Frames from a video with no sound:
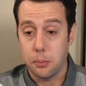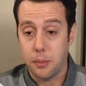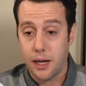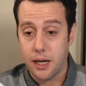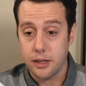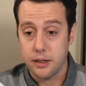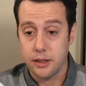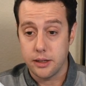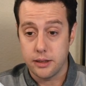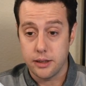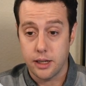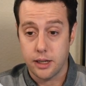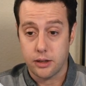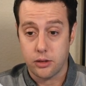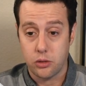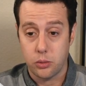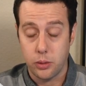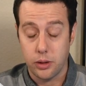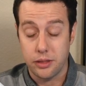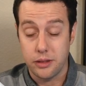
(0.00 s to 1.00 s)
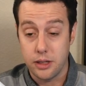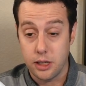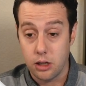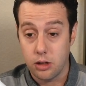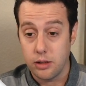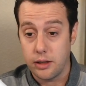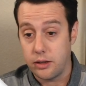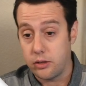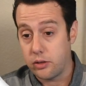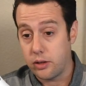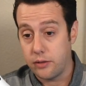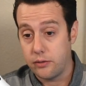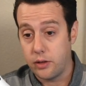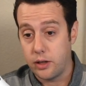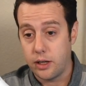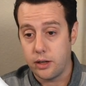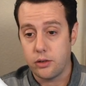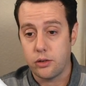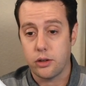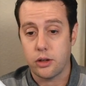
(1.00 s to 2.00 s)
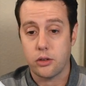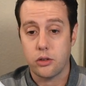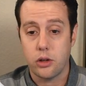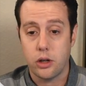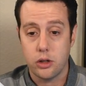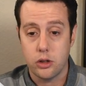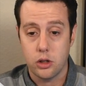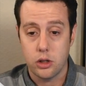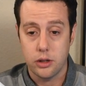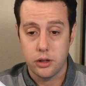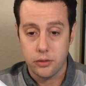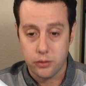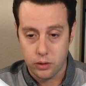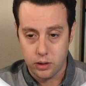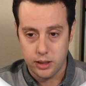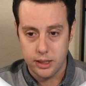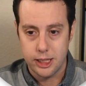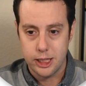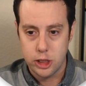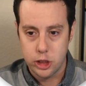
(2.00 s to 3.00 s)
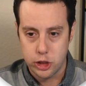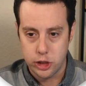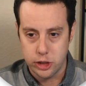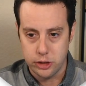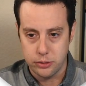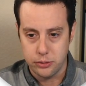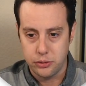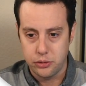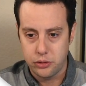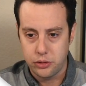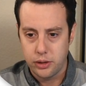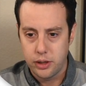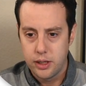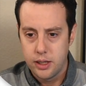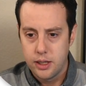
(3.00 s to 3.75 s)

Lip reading: bond index with nearly 7,600 different issues